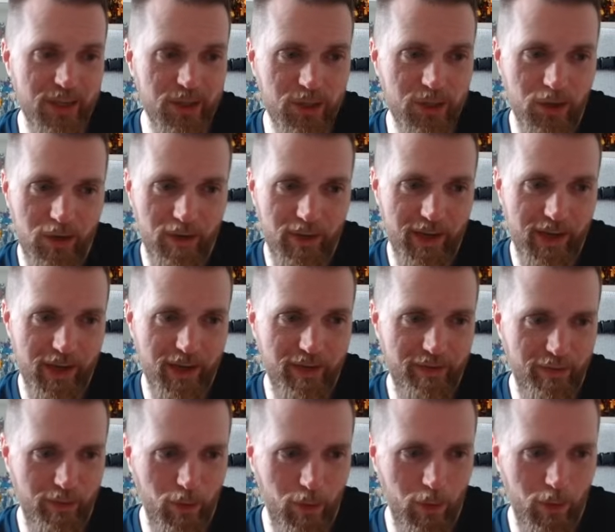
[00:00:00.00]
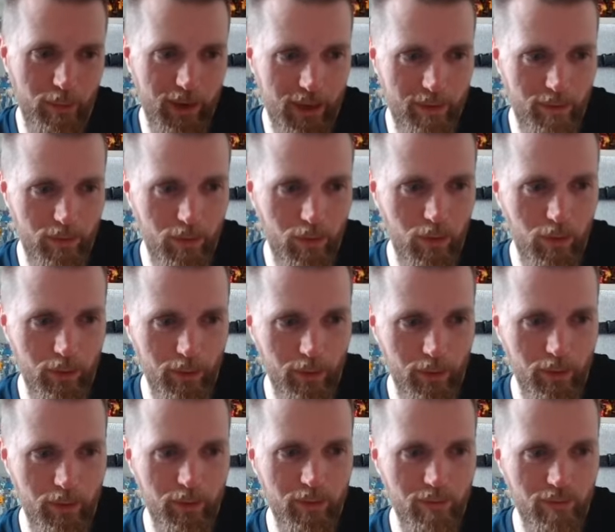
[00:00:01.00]
Sorry for people
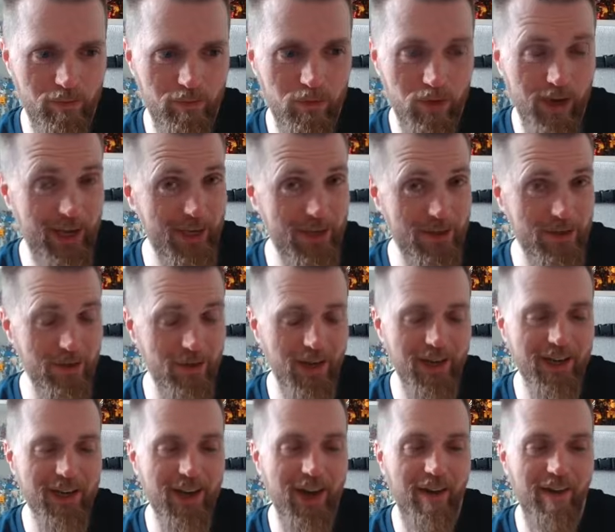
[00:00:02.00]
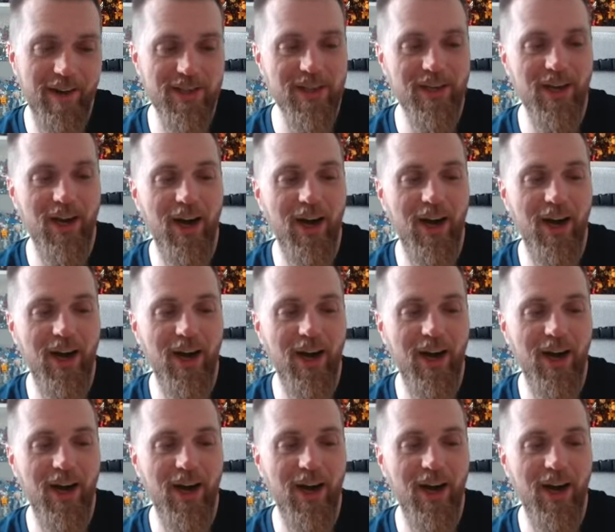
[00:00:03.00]
who really do like the character.